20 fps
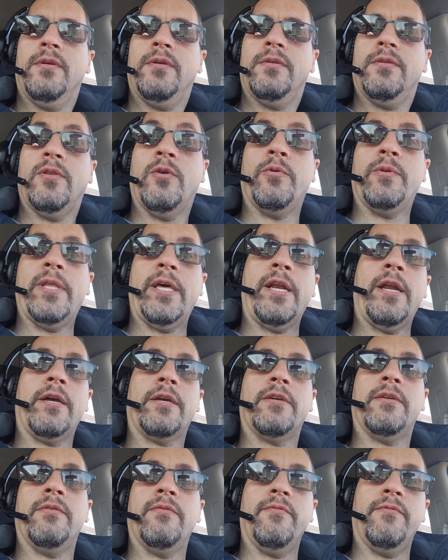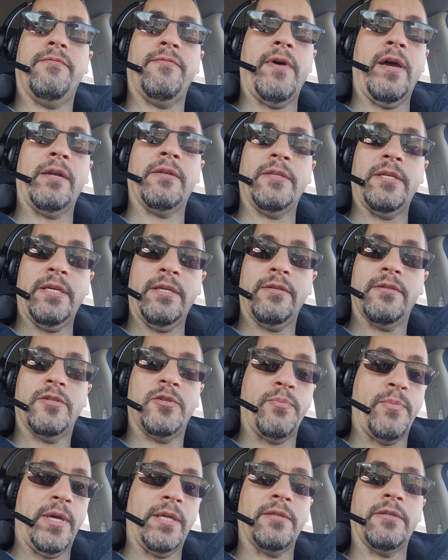knowing that I could finally
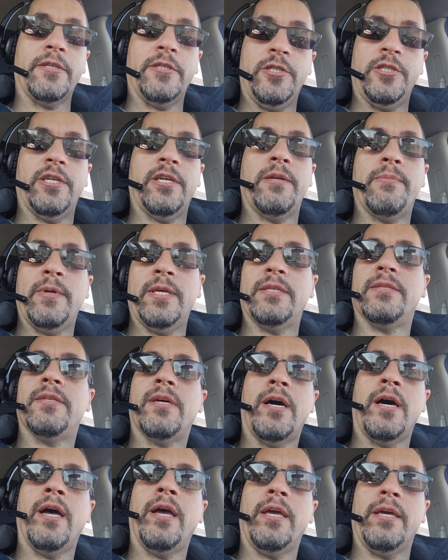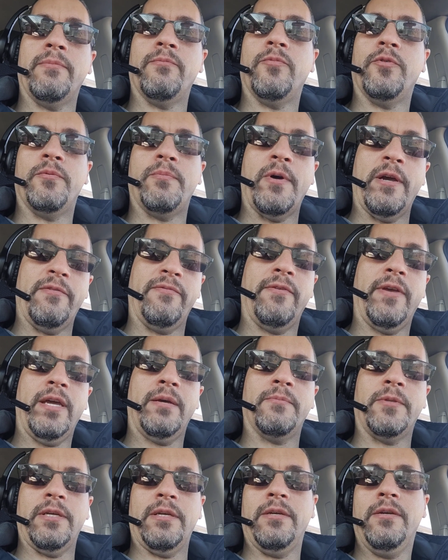spend legitimate time with my
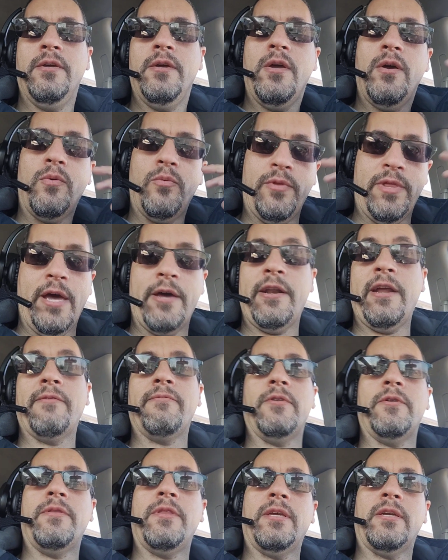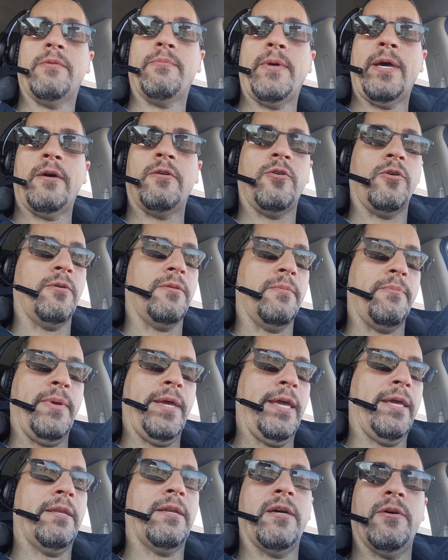family without having to think about all the
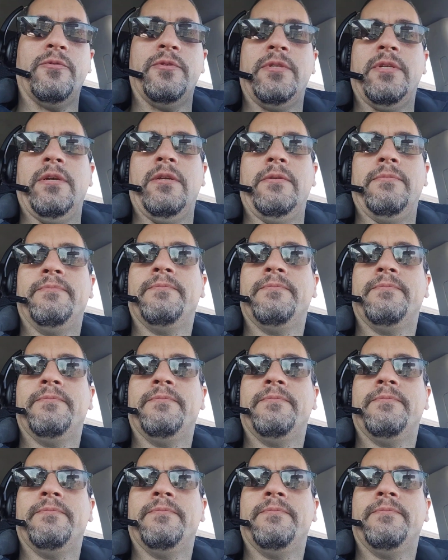pain I was in.